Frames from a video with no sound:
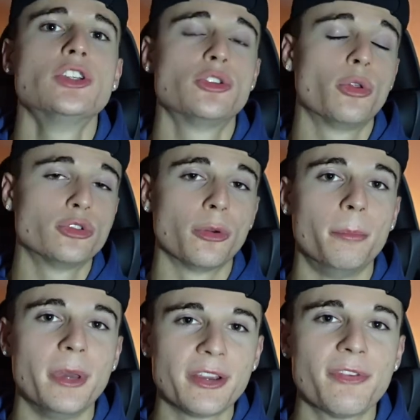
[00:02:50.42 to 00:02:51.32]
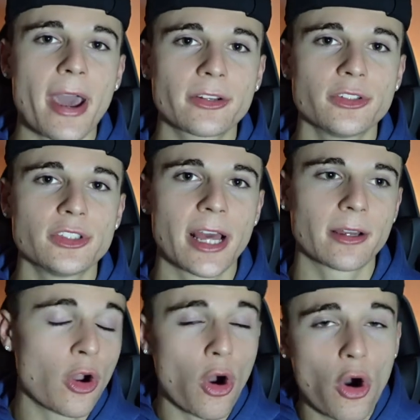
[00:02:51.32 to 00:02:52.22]
So those are big factors
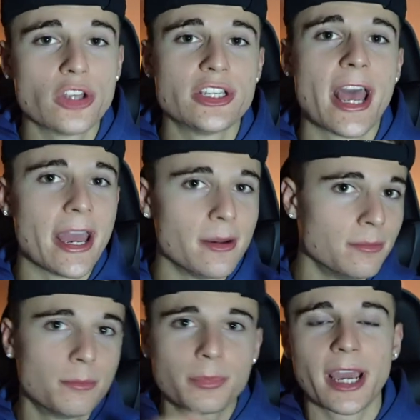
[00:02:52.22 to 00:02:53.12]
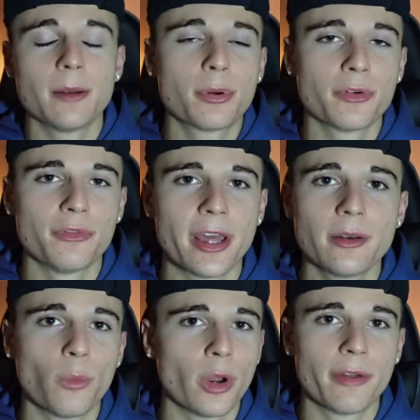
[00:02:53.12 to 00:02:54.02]
that cause and can
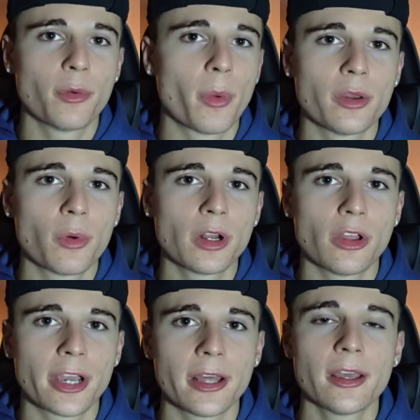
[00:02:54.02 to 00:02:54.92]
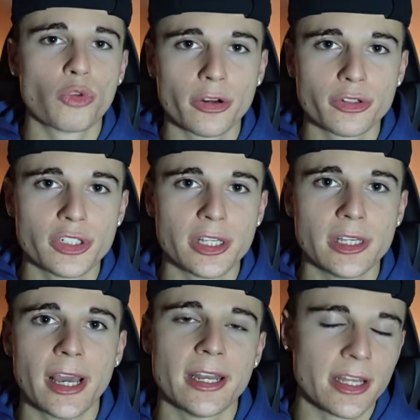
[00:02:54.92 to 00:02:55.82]
prevent, whatever way you want to look at it, runner's
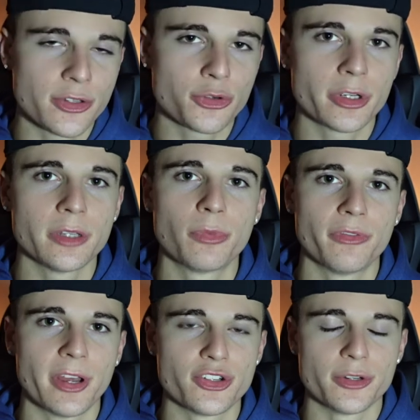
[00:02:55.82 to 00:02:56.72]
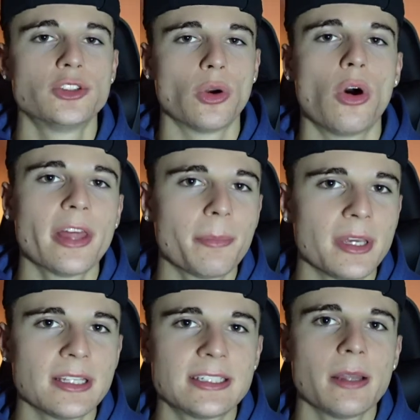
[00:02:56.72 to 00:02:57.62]
knee and injury prevention. So all that
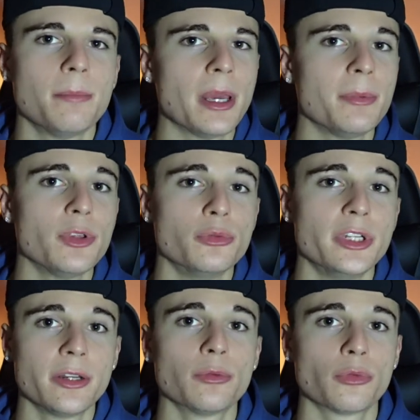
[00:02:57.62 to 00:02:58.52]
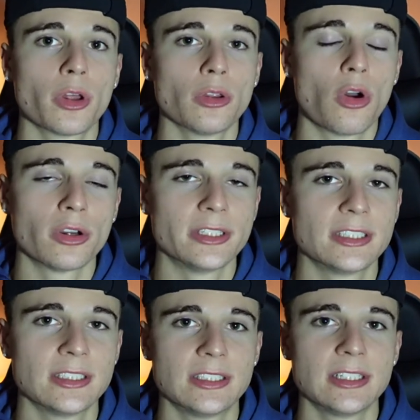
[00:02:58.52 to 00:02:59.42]
being said, maybe you didn't run long
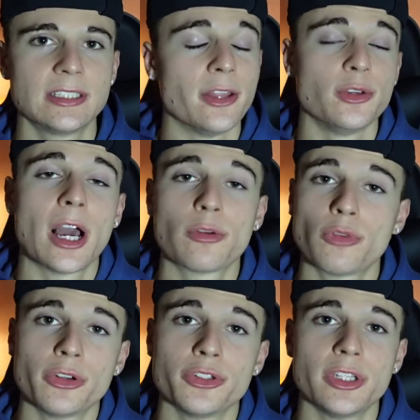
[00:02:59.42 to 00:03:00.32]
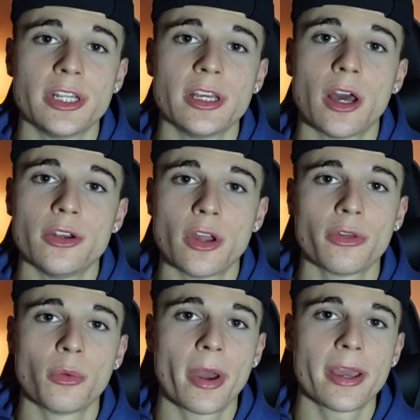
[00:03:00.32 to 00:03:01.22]
distances and you got runner's knee
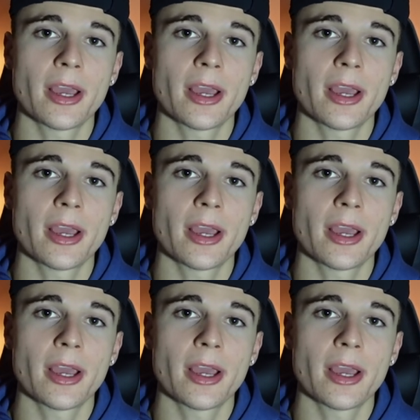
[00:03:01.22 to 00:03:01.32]
another way.